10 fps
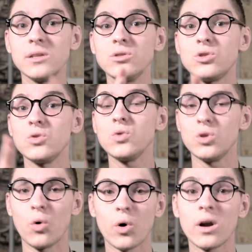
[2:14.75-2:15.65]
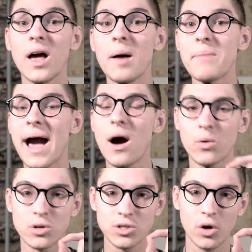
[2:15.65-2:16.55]
into your
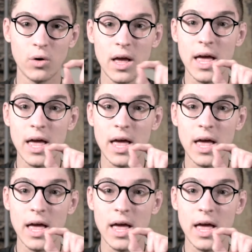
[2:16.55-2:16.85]
power. So